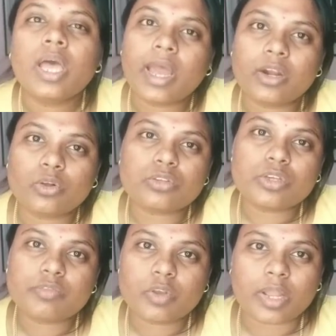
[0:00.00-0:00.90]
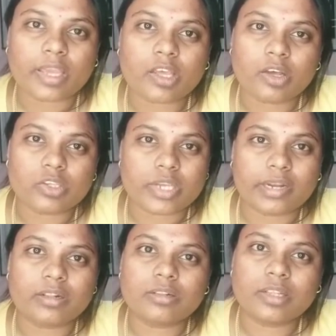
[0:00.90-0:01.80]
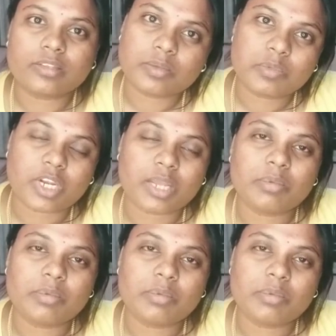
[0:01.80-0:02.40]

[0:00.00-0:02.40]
And also, if you like our channel, then subscribe.